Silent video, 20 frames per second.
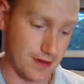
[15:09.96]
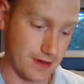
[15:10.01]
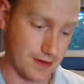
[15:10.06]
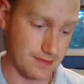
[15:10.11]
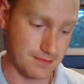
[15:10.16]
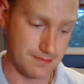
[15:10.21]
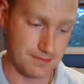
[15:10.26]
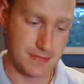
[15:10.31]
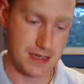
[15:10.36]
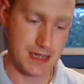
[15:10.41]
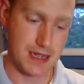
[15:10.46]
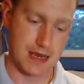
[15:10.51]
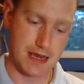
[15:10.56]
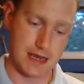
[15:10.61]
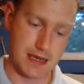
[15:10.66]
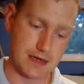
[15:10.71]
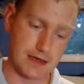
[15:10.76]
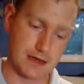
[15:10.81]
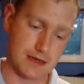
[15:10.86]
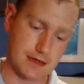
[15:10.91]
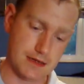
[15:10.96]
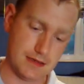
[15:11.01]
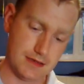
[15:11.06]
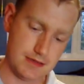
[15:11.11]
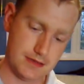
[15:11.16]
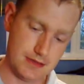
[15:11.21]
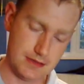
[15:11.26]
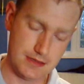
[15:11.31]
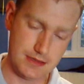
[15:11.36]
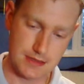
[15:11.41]
ever made.
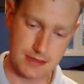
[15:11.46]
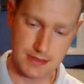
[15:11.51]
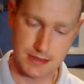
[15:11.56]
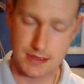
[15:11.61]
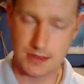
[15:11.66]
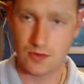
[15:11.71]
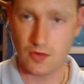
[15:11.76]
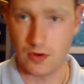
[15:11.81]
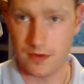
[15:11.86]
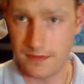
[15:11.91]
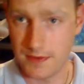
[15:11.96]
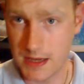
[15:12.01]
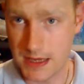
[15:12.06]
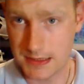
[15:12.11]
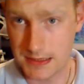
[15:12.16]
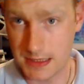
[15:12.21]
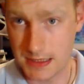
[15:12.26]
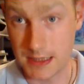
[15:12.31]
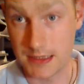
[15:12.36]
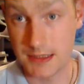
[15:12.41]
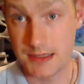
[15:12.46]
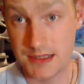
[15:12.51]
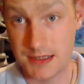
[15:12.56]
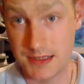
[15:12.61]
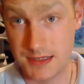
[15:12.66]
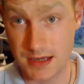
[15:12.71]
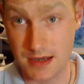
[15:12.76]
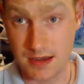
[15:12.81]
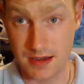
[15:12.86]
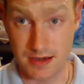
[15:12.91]
Or if it isn't,
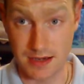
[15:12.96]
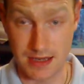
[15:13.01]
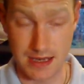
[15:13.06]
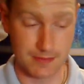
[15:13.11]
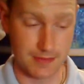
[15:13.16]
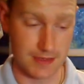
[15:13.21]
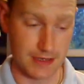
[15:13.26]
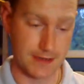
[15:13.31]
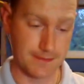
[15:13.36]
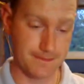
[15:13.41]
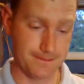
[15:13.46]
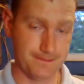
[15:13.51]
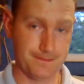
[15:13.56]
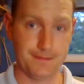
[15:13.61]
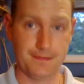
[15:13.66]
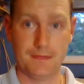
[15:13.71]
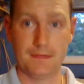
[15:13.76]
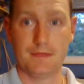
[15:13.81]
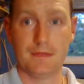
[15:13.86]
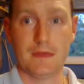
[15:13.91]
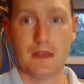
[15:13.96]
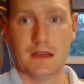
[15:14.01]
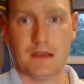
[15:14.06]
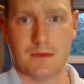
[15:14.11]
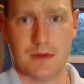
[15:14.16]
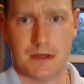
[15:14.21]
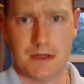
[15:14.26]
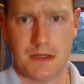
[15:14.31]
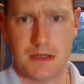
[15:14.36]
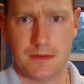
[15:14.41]
it's certainly up there.
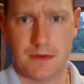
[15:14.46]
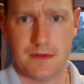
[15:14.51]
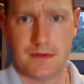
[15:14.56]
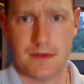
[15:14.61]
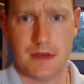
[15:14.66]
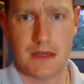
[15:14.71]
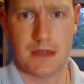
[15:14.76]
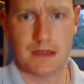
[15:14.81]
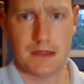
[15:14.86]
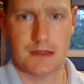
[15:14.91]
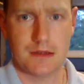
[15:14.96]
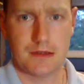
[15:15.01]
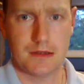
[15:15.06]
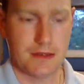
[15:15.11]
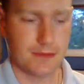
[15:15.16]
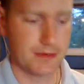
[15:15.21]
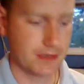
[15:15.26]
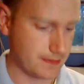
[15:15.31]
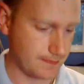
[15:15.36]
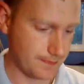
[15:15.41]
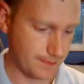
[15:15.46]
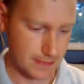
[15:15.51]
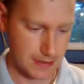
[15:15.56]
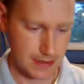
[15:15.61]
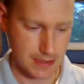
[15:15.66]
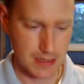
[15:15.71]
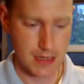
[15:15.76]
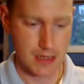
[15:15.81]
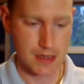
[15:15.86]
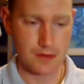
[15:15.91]
I'm just going to move that a tiny bit.
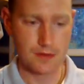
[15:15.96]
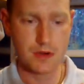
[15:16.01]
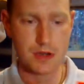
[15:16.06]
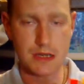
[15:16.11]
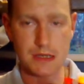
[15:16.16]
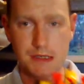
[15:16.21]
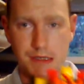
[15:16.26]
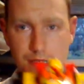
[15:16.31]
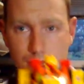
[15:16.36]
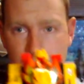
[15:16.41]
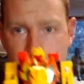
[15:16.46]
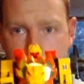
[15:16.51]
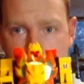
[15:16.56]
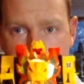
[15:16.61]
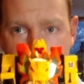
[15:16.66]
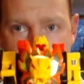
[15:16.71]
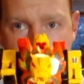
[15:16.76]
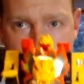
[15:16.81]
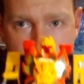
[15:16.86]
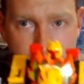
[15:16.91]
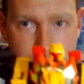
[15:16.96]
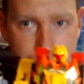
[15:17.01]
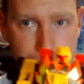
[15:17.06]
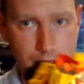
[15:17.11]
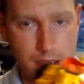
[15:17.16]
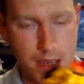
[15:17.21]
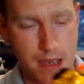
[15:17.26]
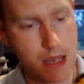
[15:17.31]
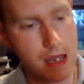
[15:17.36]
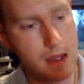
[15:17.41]
Right, so we start
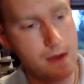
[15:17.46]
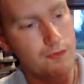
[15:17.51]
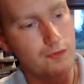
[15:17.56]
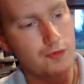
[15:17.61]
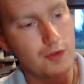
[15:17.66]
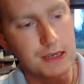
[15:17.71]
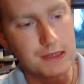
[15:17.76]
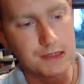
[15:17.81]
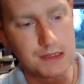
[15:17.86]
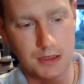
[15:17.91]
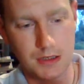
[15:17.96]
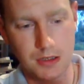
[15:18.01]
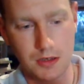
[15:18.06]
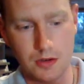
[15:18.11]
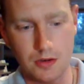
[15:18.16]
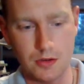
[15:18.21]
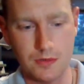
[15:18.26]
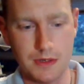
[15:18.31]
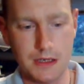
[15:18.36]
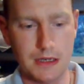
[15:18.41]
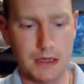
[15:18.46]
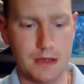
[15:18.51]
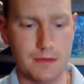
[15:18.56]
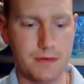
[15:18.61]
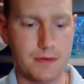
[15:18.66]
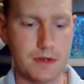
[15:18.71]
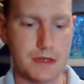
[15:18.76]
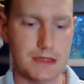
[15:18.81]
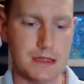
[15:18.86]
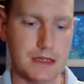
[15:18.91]
with Razorclaw. We're
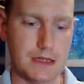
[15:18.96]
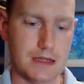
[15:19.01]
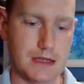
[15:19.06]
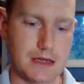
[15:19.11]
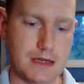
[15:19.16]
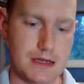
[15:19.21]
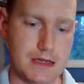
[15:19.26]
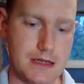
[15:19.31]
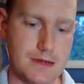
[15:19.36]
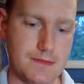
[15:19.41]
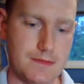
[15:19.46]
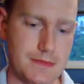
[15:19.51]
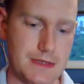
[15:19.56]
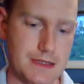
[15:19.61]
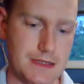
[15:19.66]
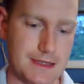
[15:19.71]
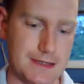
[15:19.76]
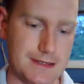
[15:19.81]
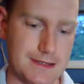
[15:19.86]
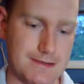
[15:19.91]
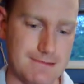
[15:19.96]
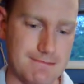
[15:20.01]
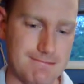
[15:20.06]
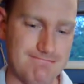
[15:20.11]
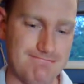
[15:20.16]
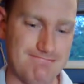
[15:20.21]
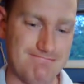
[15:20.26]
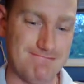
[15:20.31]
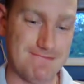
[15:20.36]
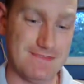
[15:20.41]
going to put his little arms
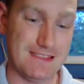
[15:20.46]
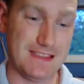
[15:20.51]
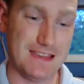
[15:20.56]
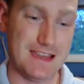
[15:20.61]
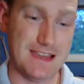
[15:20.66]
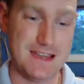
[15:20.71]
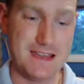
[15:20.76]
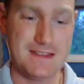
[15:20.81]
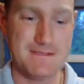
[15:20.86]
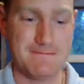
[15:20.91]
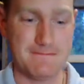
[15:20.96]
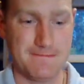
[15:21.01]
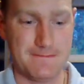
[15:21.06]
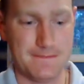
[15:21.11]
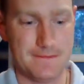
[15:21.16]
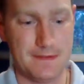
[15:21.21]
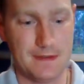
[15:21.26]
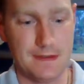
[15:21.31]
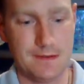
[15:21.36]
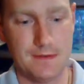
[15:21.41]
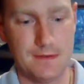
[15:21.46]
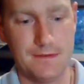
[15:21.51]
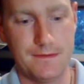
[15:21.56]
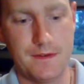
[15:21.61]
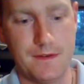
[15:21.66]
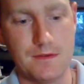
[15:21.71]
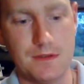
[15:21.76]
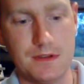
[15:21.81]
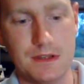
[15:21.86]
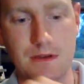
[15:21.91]
there,
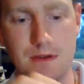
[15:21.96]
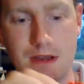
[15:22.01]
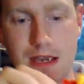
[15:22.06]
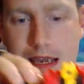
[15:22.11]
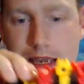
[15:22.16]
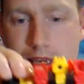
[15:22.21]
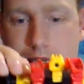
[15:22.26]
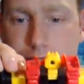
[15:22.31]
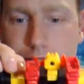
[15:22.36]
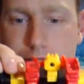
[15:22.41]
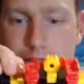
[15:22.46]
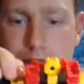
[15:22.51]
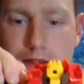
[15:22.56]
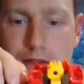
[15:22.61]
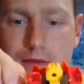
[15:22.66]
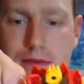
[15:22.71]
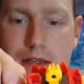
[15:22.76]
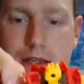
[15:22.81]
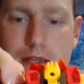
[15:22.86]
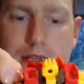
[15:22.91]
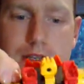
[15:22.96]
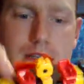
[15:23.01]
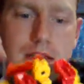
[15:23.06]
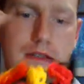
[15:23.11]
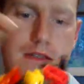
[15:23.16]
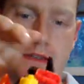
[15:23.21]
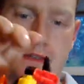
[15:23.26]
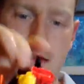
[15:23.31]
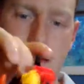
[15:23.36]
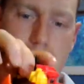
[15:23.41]
fold his little hands away,
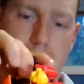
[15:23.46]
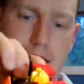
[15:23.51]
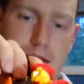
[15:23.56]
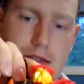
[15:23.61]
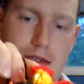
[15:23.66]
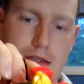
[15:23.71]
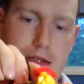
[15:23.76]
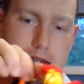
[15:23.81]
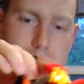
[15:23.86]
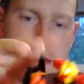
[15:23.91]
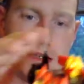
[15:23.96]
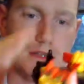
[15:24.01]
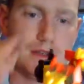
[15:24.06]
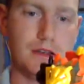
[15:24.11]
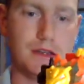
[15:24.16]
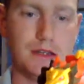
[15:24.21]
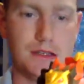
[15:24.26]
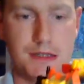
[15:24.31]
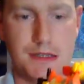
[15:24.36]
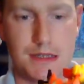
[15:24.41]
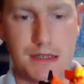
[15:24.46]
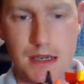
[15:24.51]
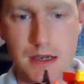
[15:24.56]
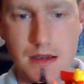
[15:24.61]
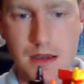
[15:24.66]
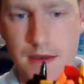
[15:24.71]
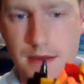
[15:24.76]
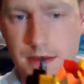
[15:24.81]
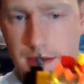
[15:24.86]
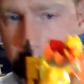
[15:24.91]
like
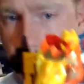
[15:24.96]
so.